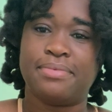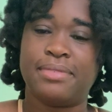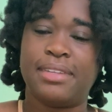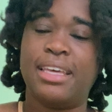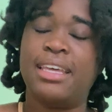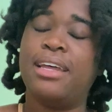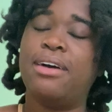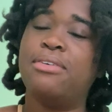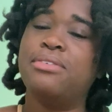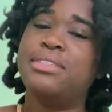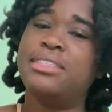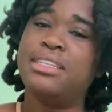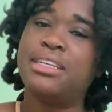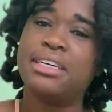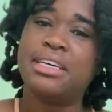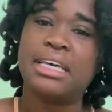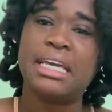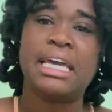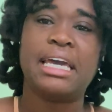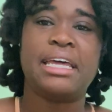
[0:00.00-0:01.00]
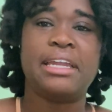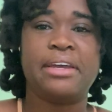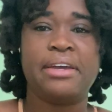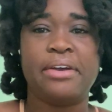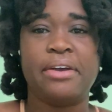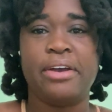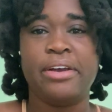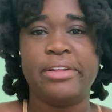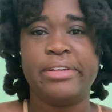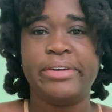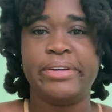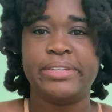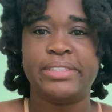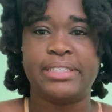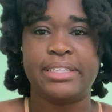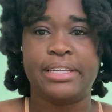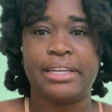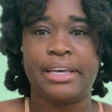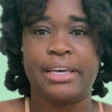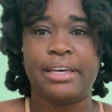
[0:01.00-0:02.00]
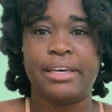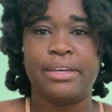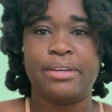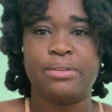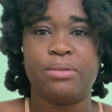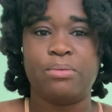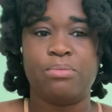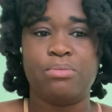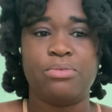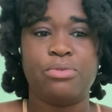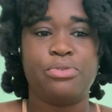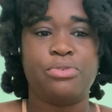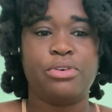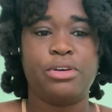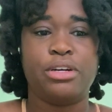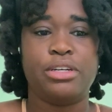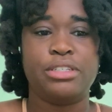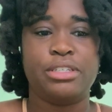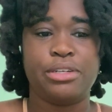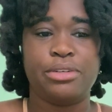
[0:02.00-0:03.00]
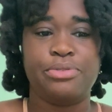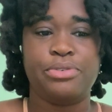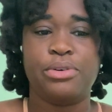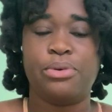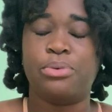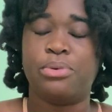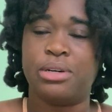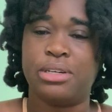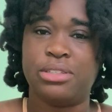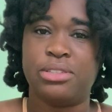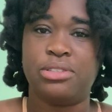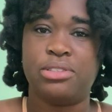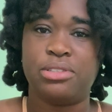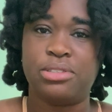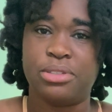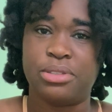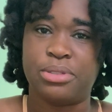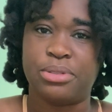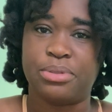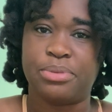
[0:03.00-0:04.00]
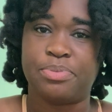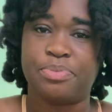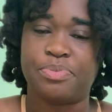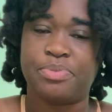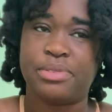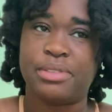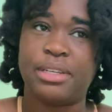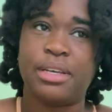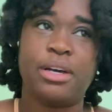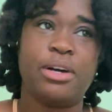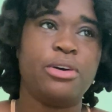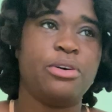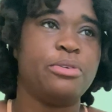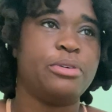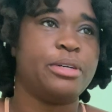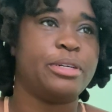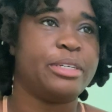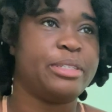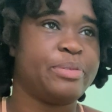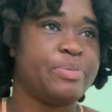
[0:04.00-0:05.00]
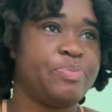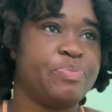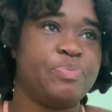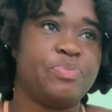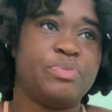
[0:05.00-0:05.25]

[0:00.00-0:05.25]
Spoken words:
And I was looking at it earlier today for different ones too. Oh well.